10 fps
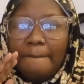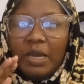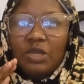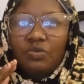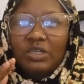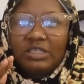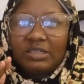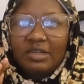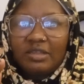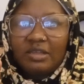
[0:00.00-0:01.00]
by your
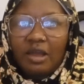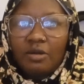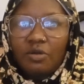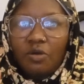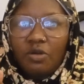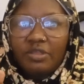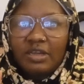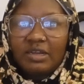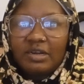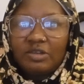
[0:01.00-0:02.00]
strength and all
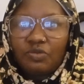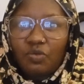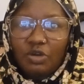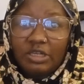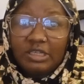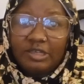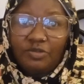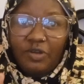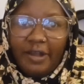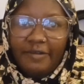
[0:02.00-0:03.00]
the great quality
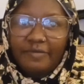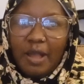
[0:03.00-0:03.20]
you have.